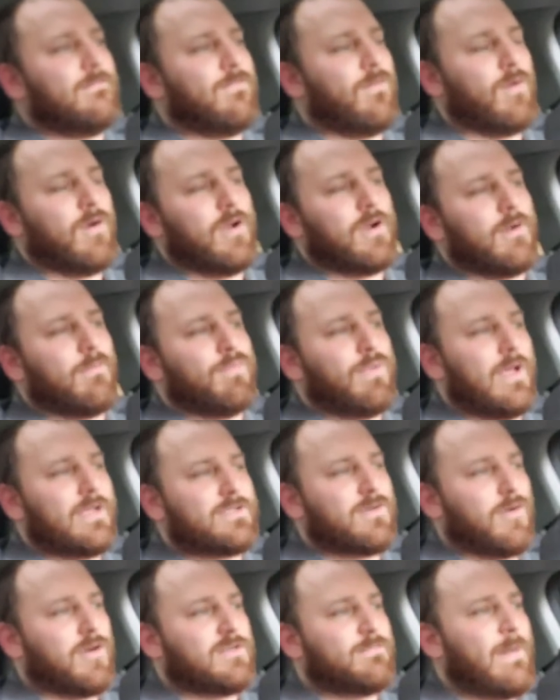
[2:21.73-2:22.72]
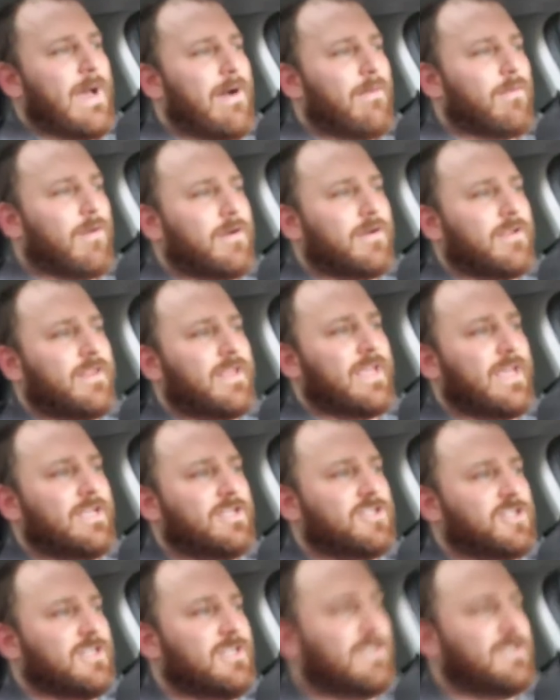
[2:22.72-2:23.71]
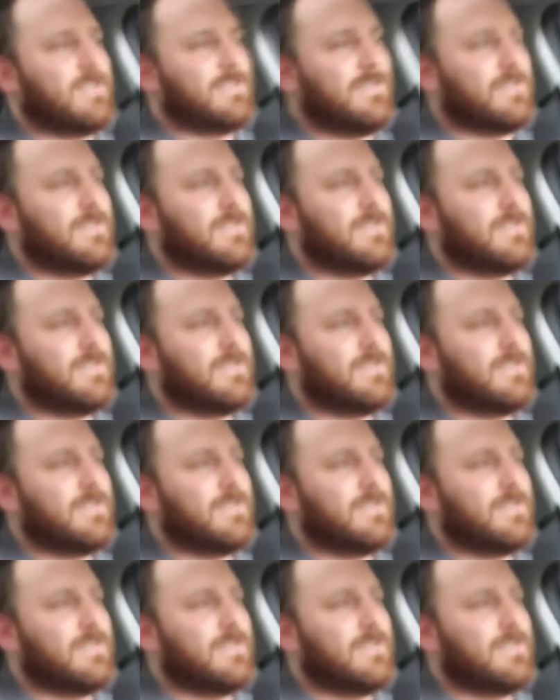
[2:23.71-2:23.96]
400 plus horsepower into the engine.